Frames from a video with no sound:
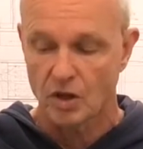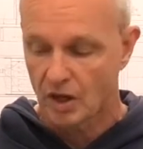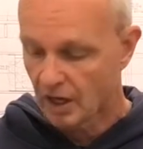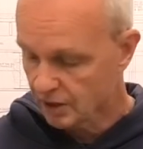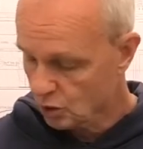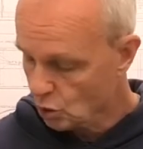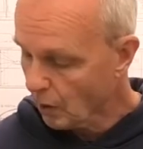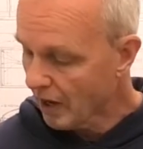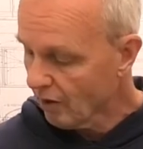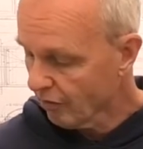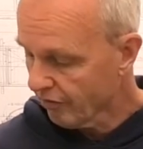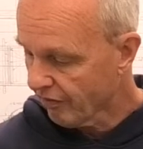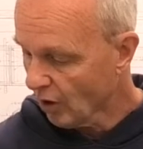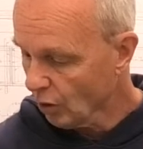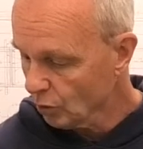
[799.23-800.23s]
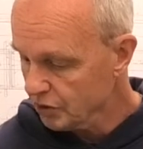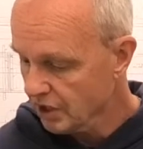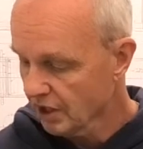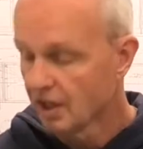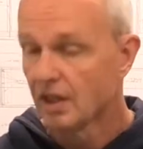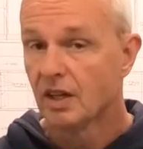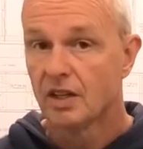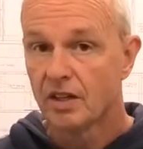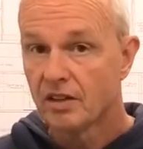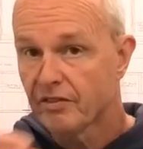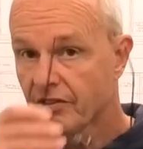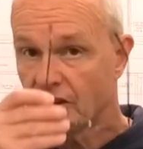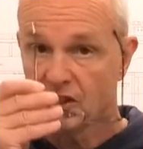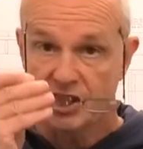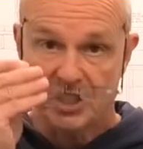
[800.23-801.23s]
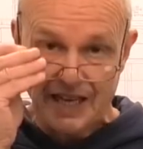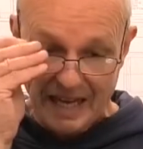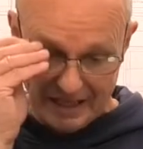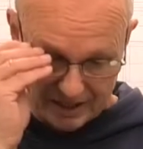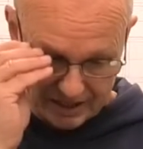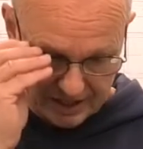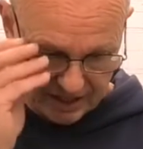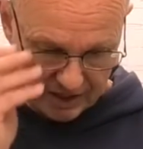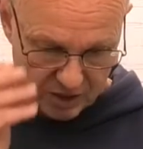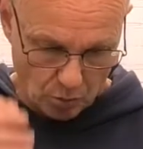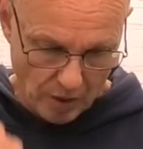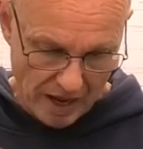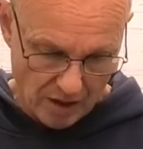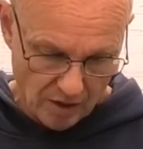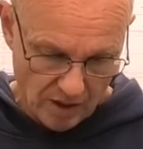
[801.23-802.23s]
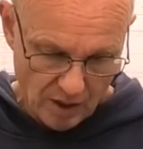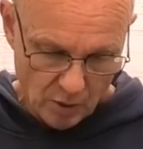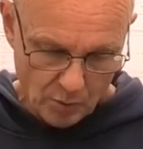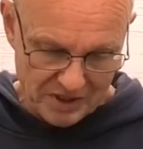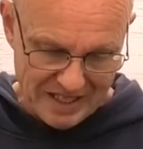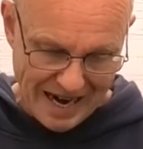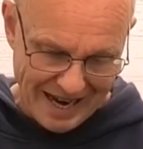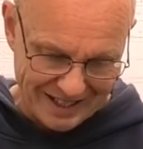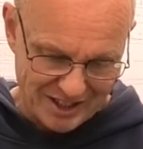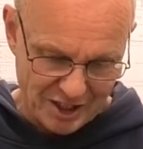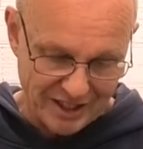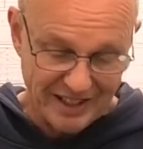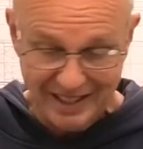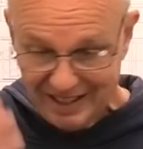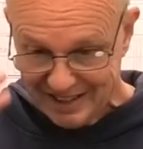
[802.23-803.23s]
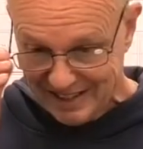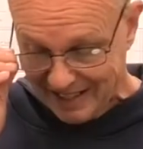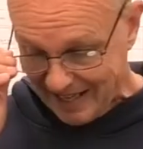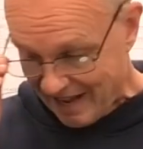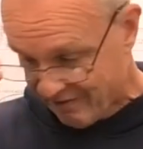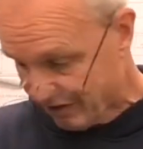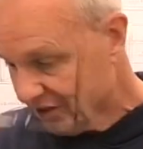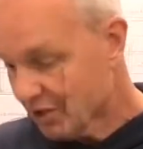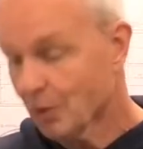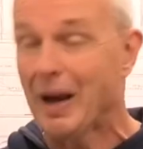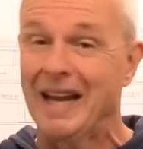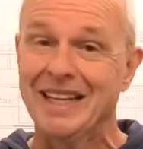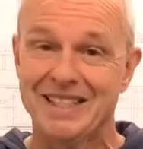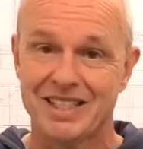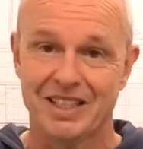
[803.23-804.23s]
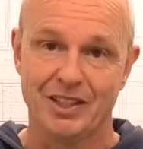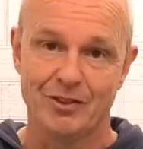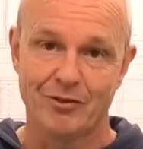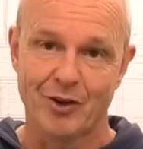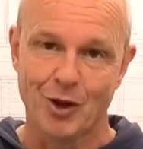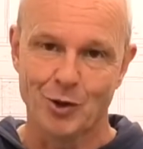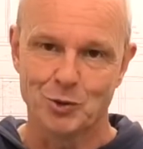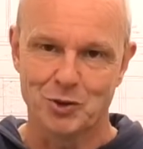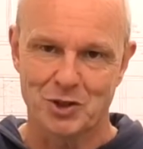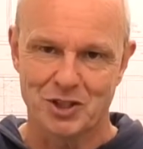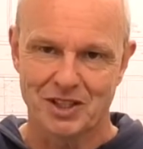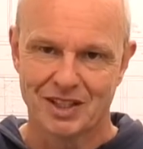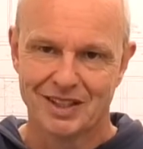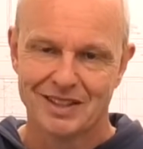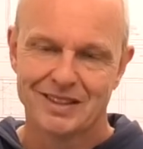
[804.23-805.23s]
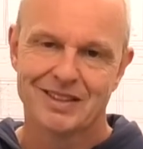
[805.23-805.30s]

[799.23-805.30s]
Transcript: 12 volt functionality as well, which actually is 11 to 18 volts.